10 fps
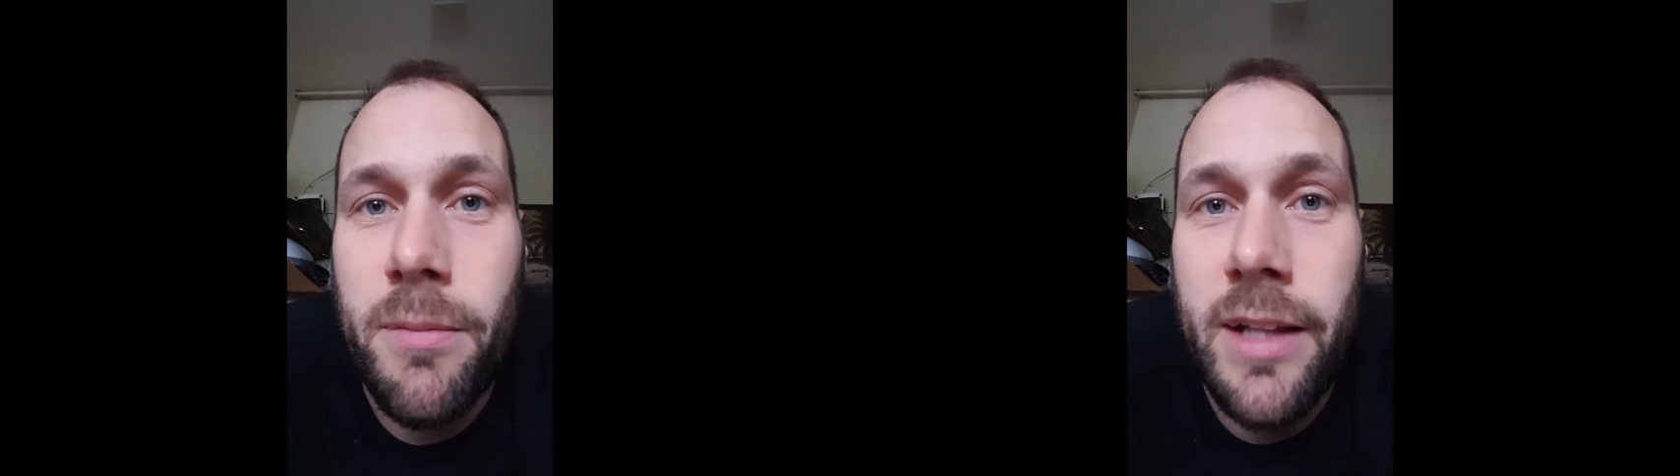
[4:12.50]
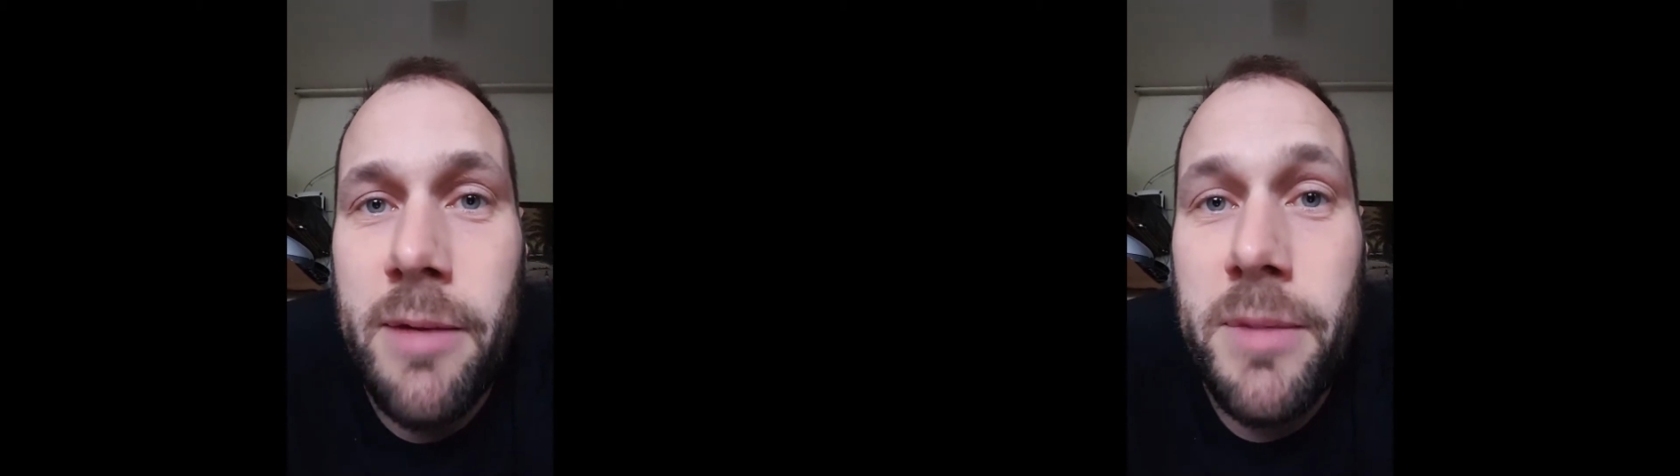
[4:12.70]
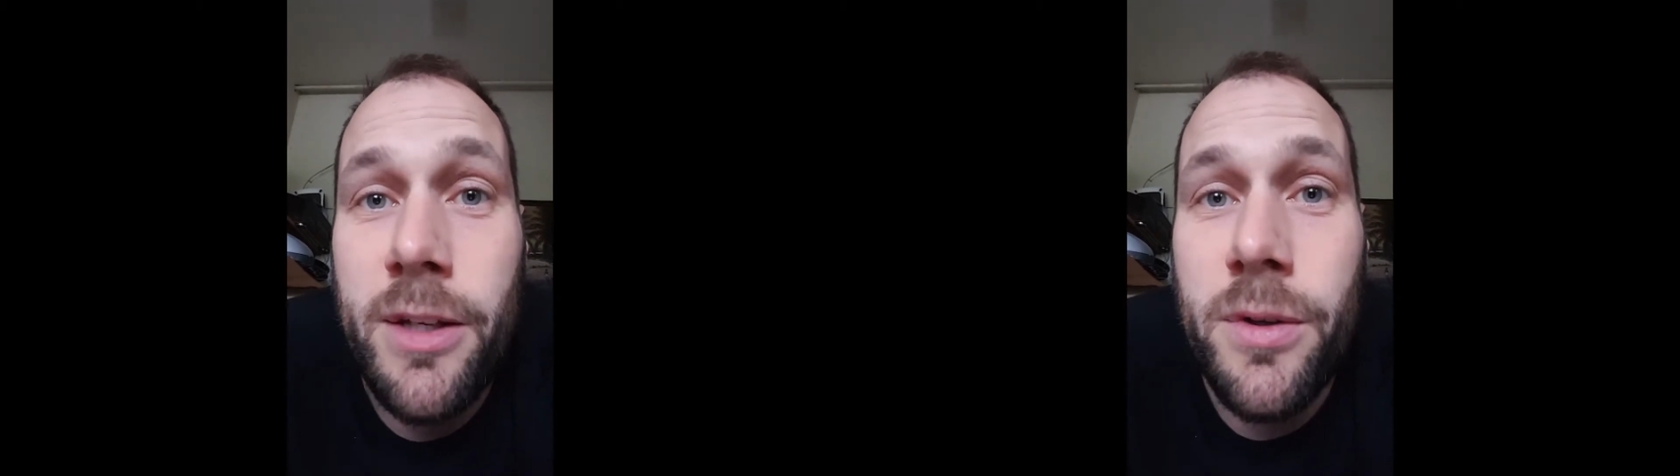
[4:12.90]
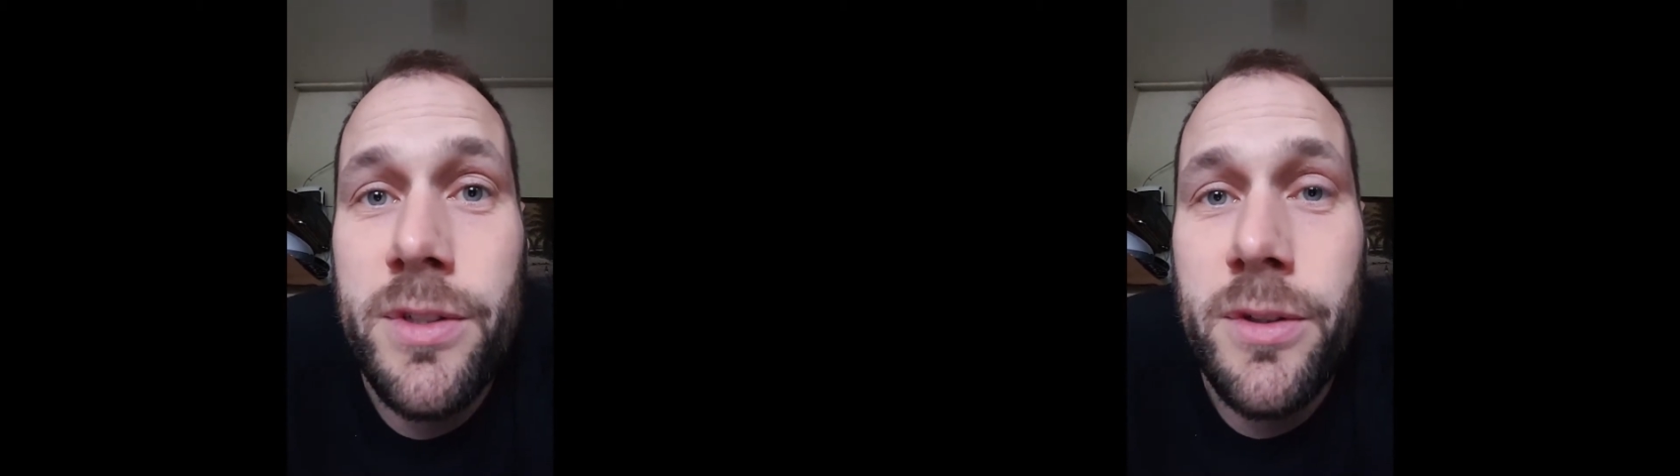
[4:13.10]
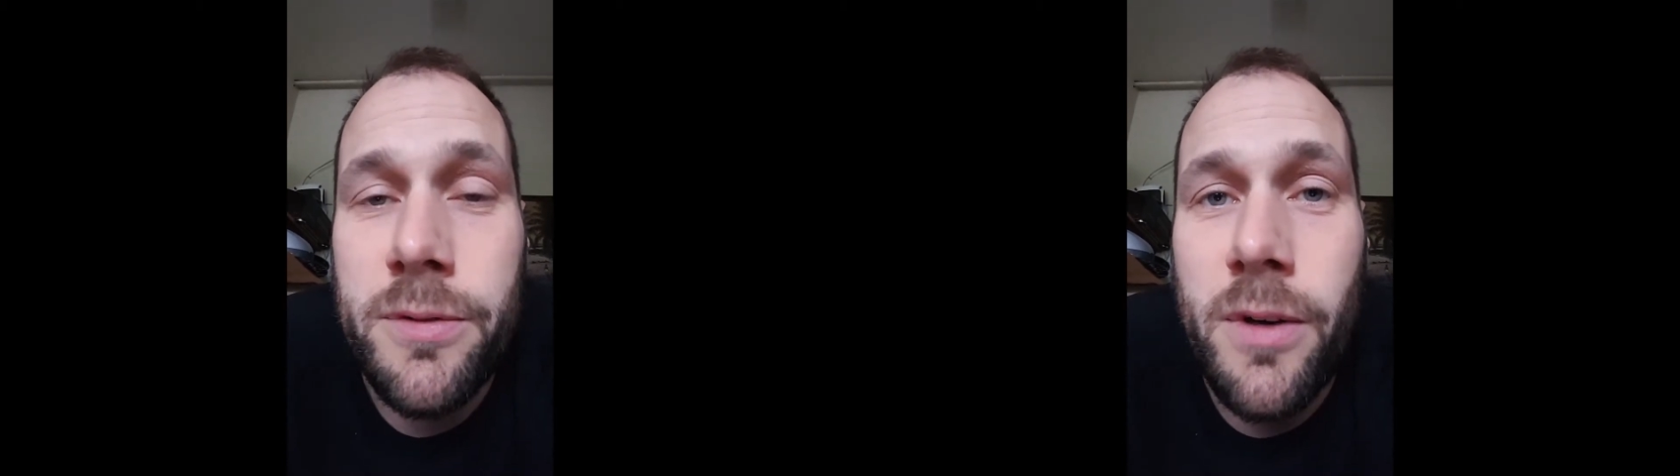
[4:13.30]
let me go
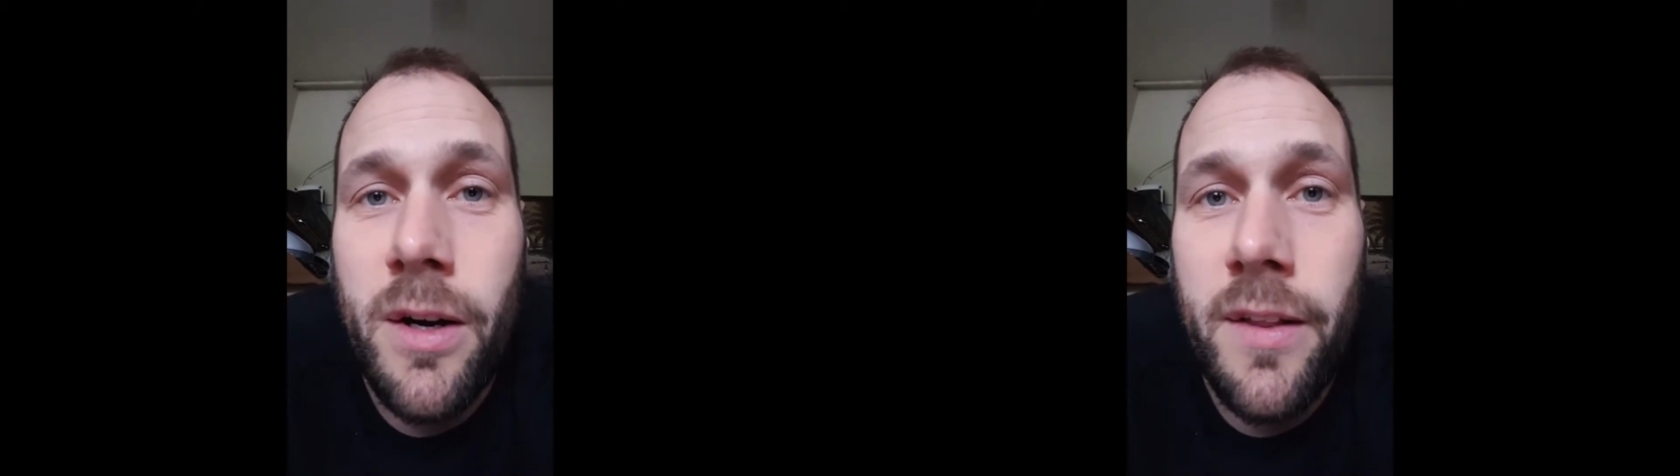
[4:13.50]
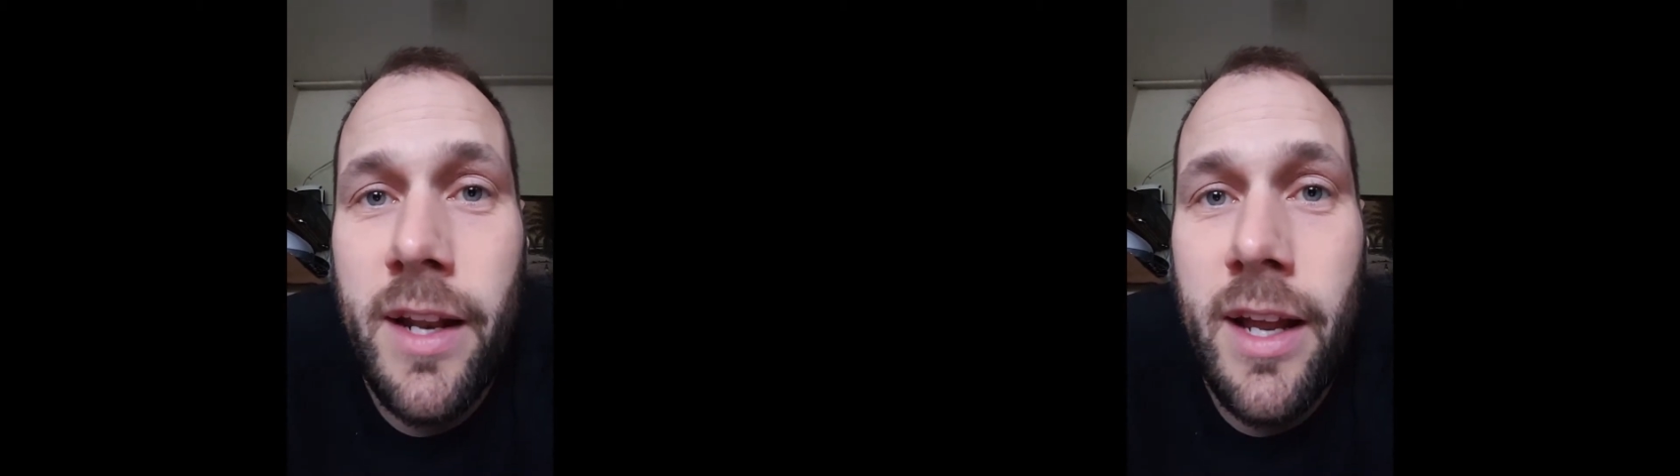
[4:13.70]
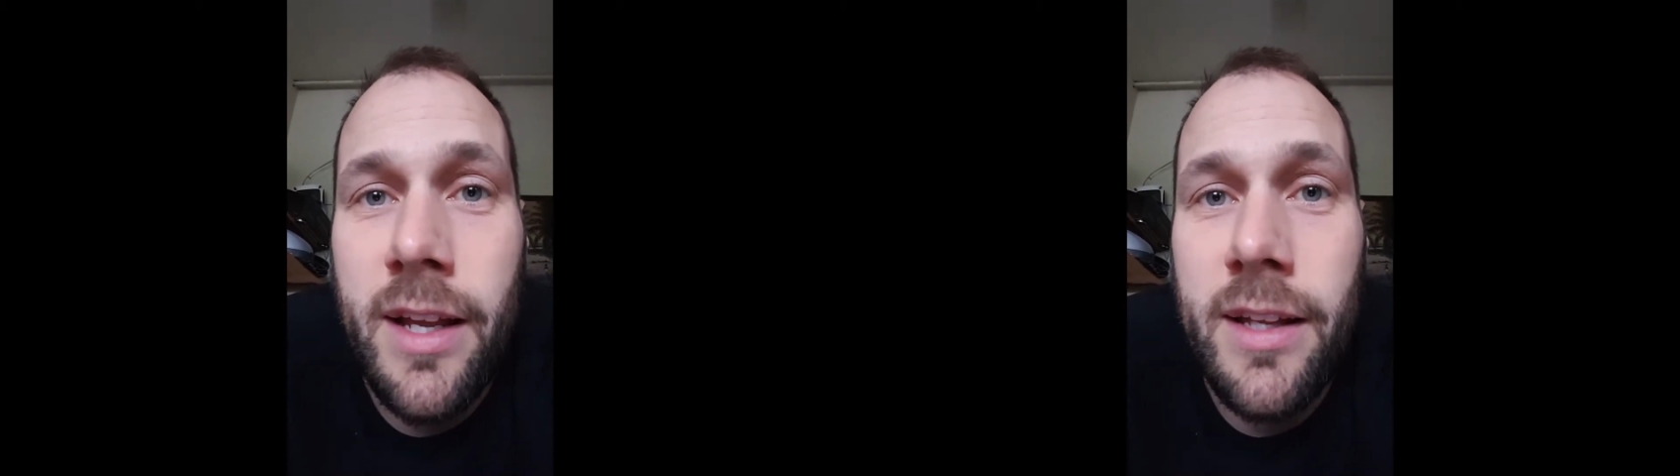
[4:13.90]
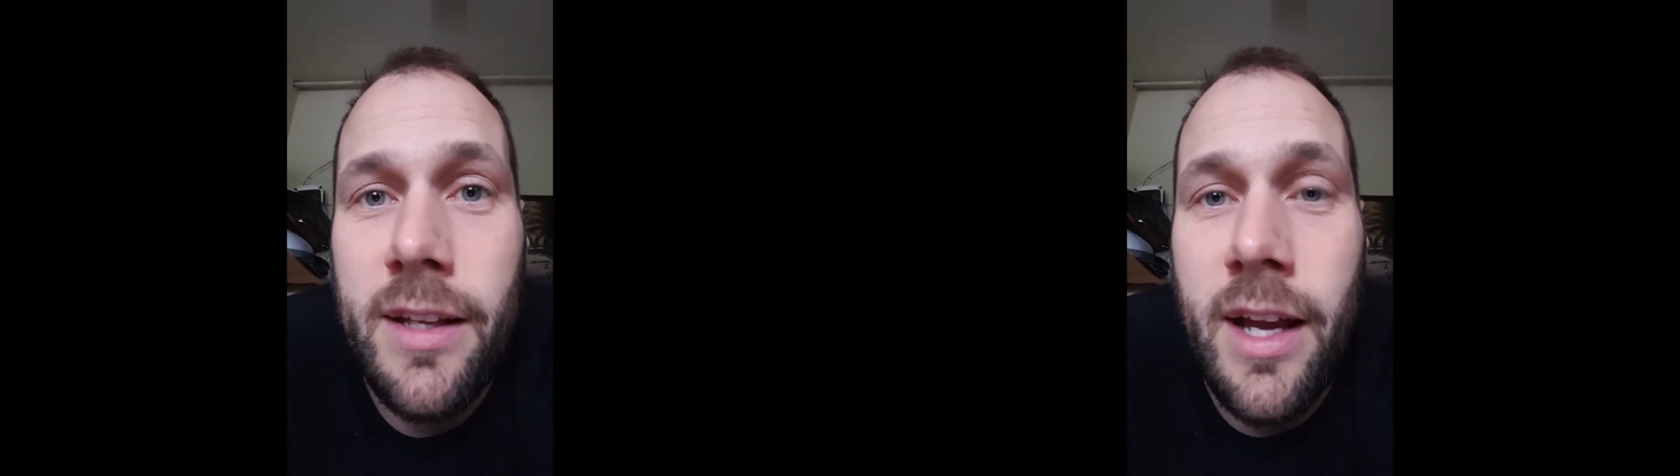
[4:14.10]
so far that I